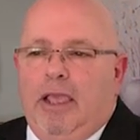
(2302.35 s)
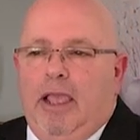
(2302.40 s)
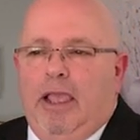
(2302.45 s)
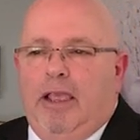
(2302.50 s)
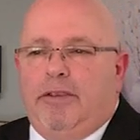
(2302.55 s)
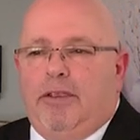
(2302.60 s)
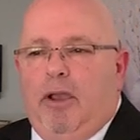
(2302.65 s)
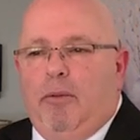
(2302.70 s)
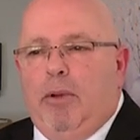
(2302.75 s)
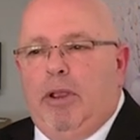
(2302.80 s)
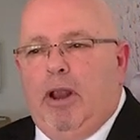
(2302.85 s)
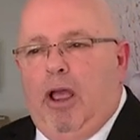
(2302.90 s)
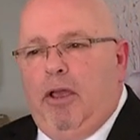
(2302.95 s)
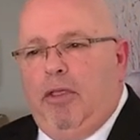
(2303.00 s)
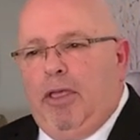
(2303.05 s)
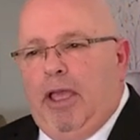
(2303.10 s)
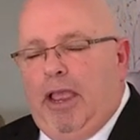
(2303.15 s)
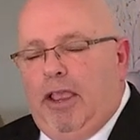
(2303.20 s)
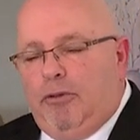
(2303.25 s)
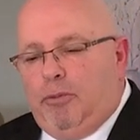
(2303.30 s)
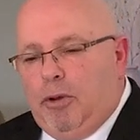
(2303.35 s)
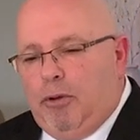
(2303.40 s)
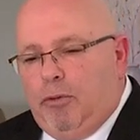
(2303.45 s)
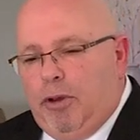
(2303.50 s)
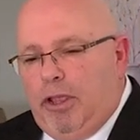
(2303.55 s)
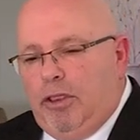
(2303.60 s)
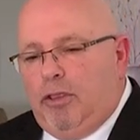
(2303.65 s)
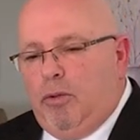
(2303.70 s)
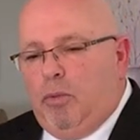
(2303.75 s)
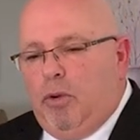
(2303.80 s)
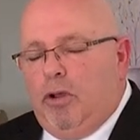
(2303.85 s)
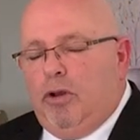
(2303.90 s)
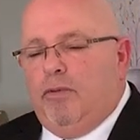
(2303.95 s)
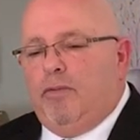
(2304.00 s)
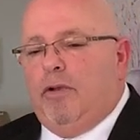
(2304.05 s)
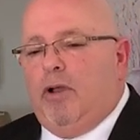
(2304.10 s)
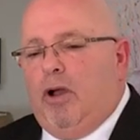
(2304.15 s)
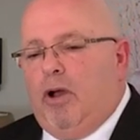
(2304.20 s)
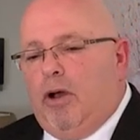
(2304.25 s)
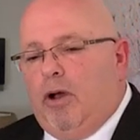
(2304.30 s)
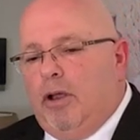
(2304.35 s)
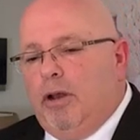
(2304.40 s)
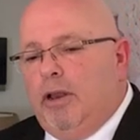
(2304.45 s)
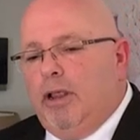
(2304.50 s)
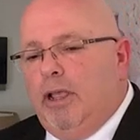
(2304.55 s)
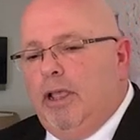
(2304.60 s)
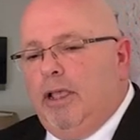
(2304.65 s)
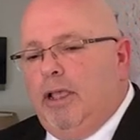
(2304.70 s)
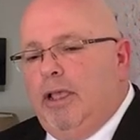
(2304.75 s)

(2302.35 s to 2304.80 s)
is that we know that as we read the Word of God,